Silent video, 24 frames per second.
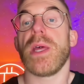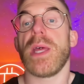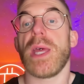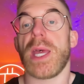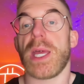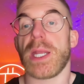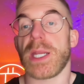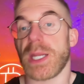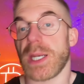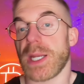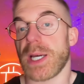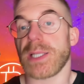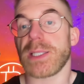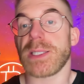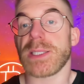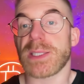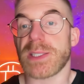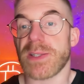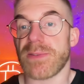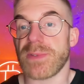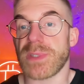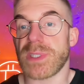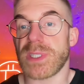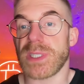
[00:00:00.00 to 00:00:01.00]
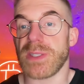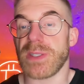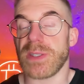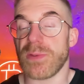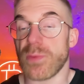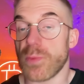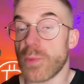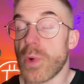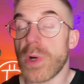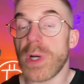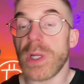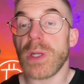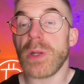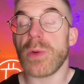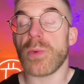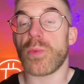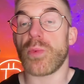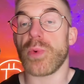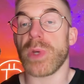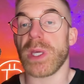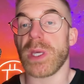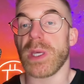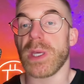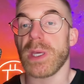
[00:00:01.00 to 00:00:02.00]
And in nineteen seventy-one,
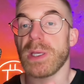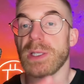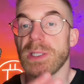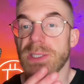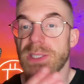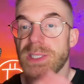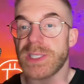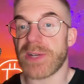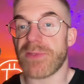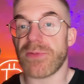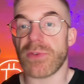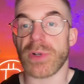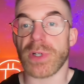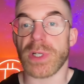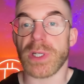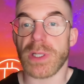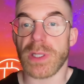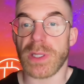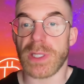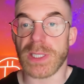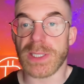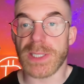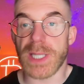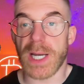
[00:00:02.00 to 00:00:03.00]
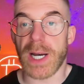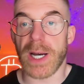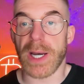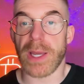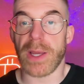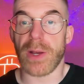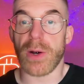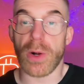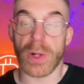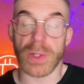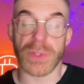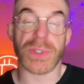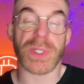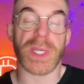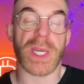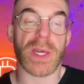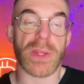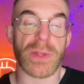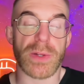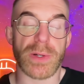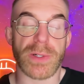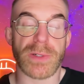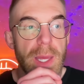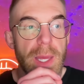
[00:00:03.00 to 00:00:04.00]
we severed the tie
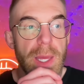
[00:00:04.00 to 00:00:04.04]
altogether.